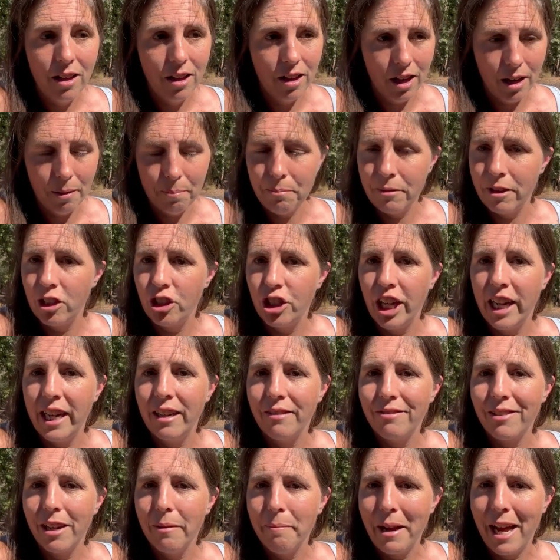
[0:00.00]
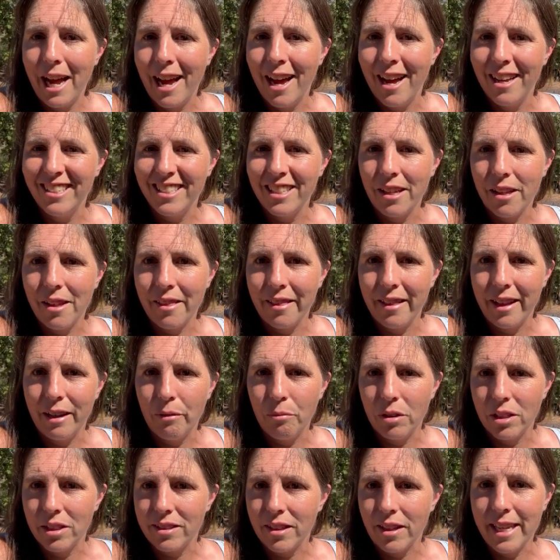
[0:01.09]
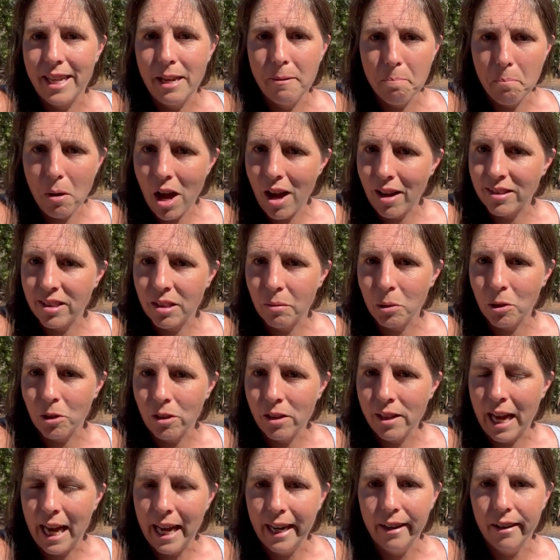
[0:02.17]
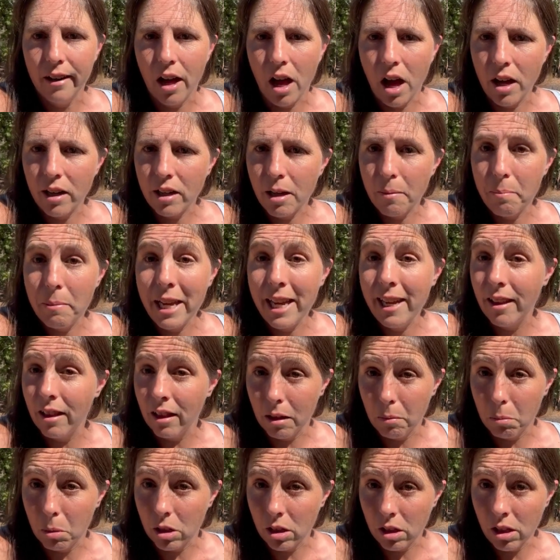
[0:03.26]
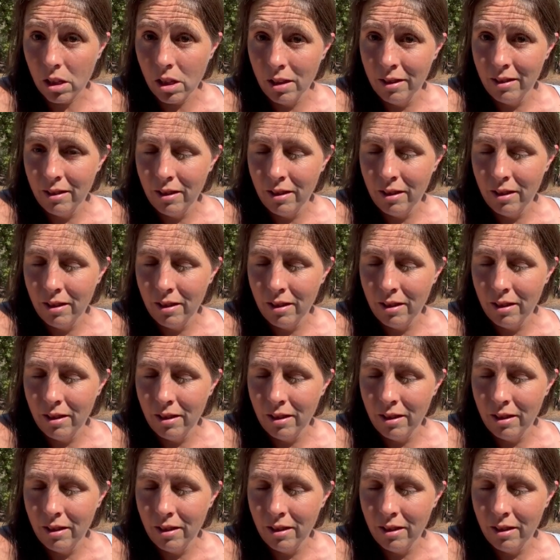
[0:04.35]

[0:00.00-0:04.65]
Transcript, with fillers: up the chain of command that it was impossible and not appealable,